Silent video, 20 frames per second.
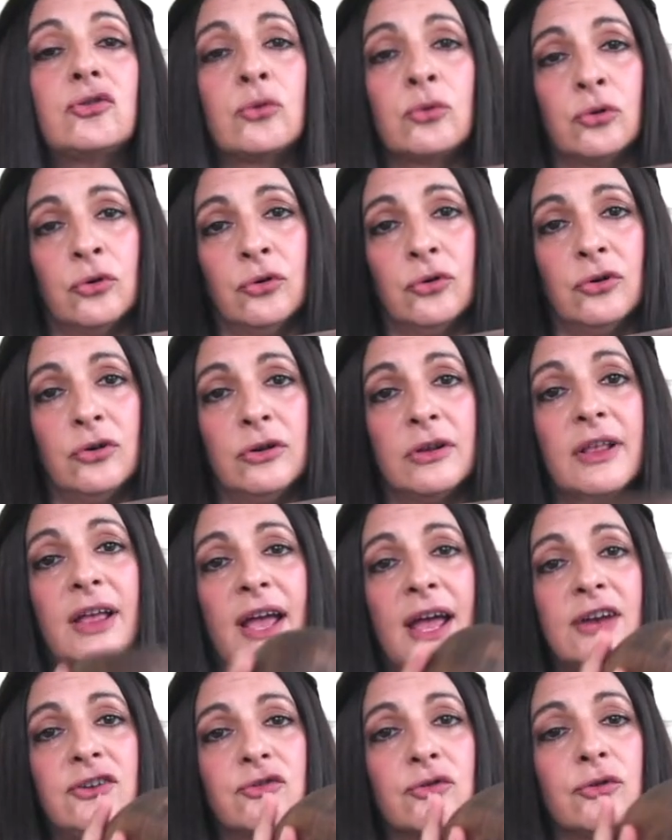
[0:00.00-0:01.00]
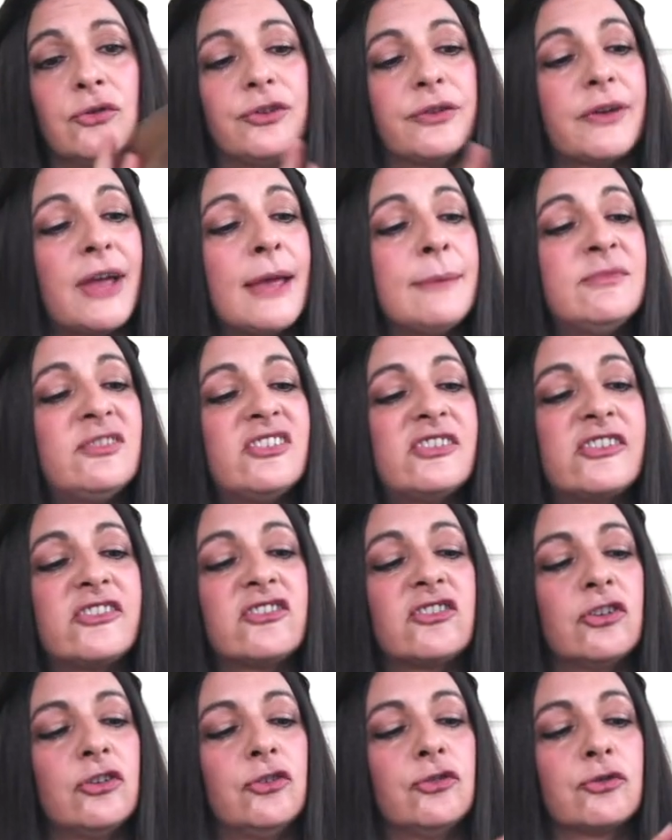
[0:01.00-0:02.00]
drool. I drooled. I'm
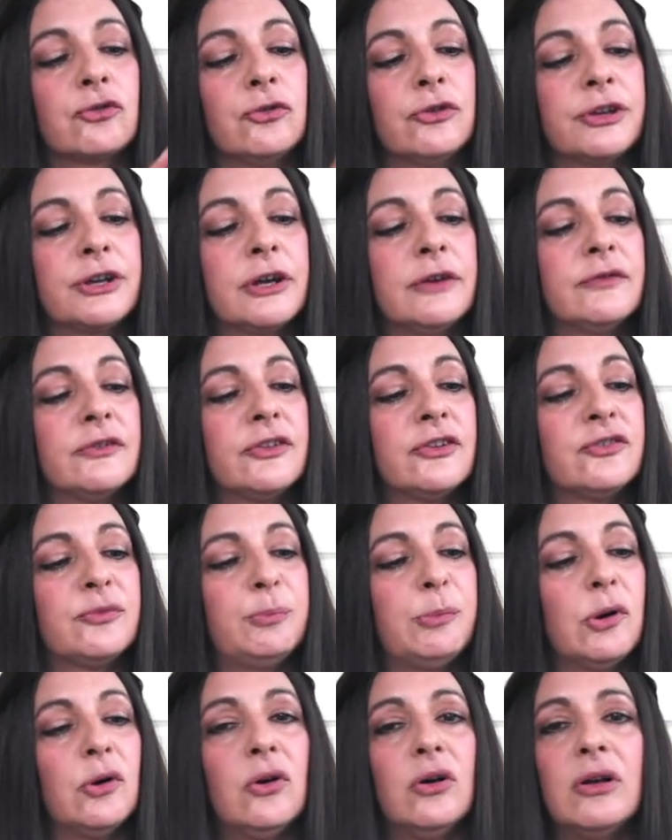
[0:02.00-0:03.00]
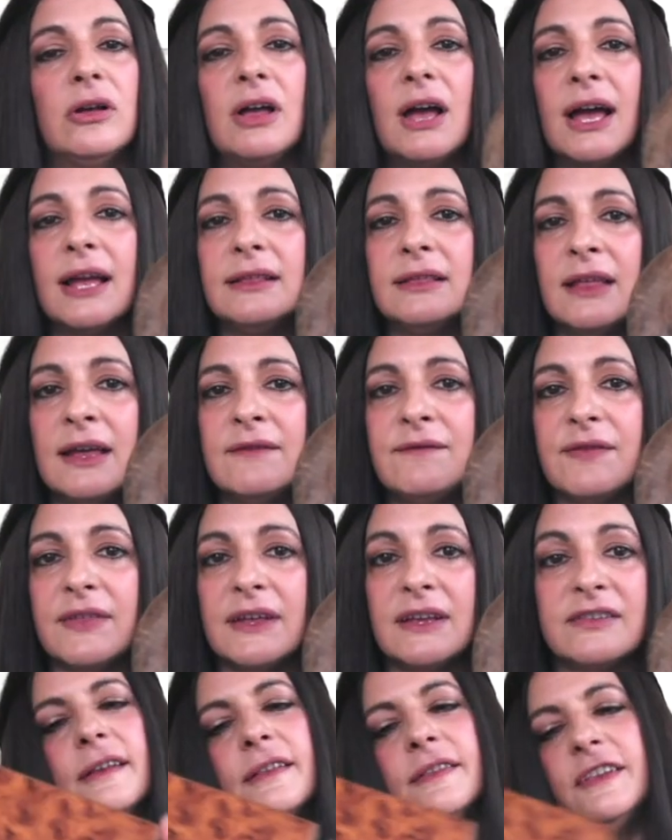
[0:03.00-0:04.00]
still drooling over this bowl. I love
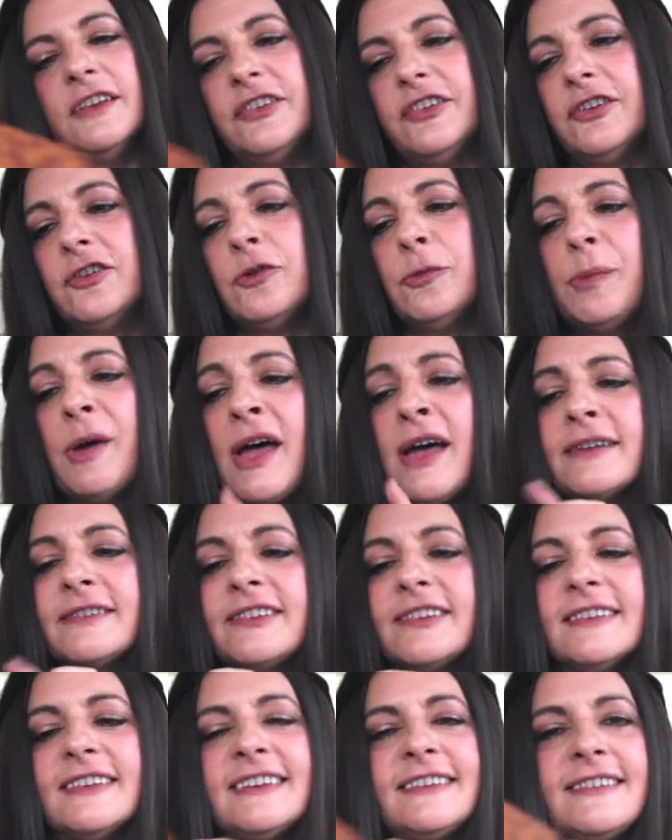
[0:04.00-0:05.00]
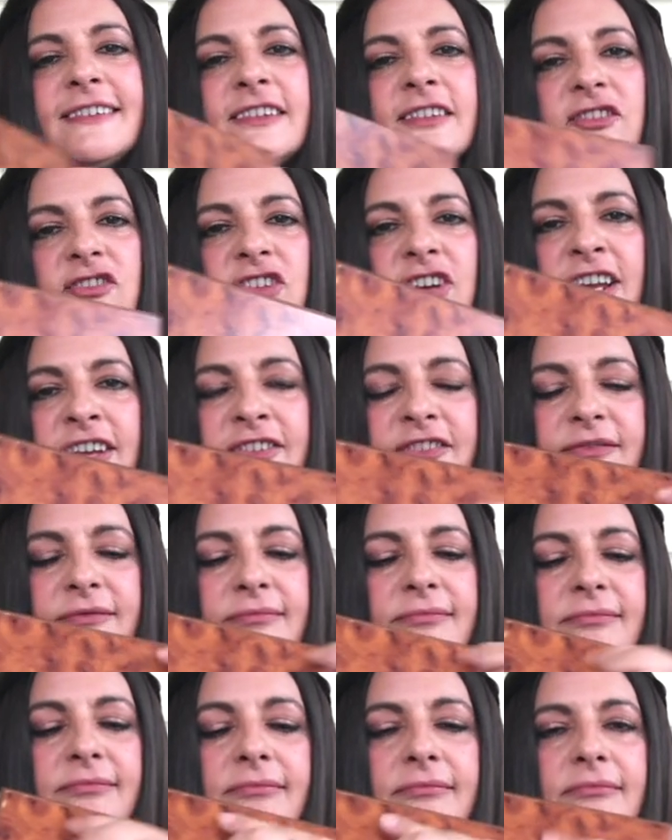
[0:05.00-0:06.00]
this. This little box, this is just,
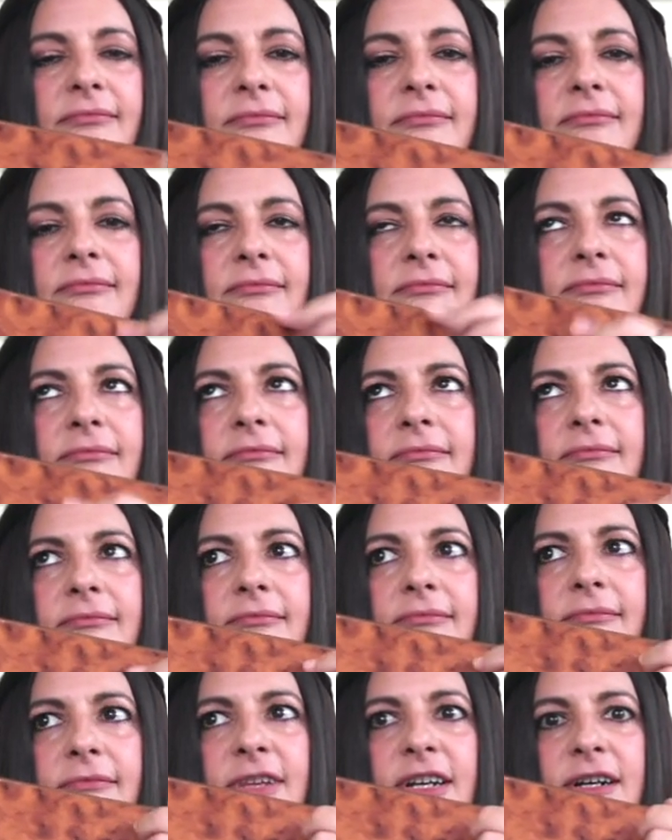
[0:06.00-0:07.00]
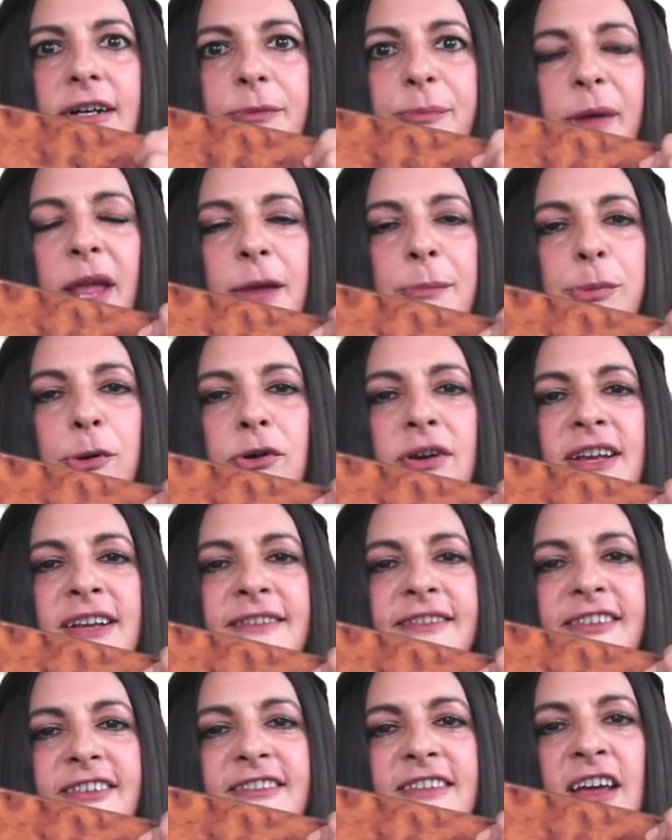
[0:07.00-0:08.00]
you know, papery
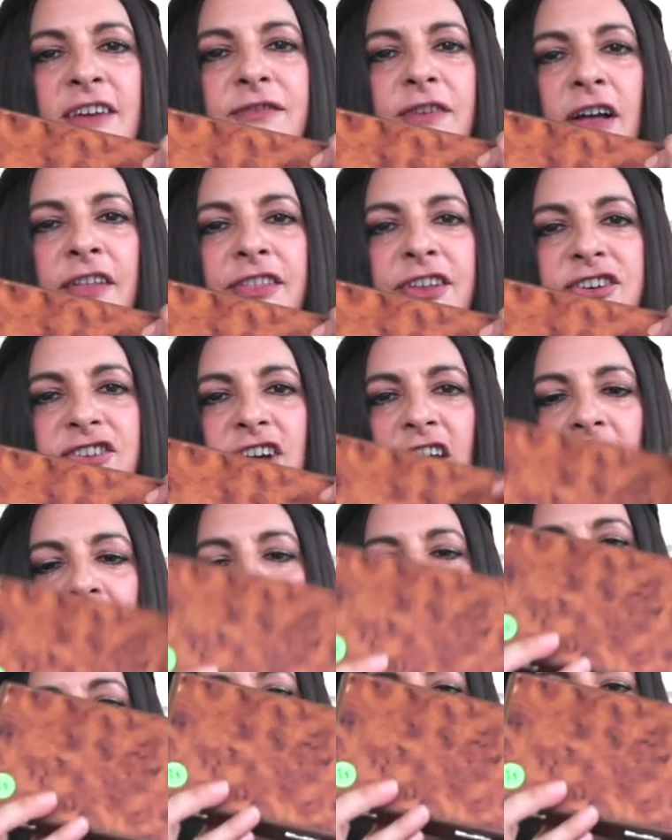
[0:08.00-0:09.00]
stuff on the top or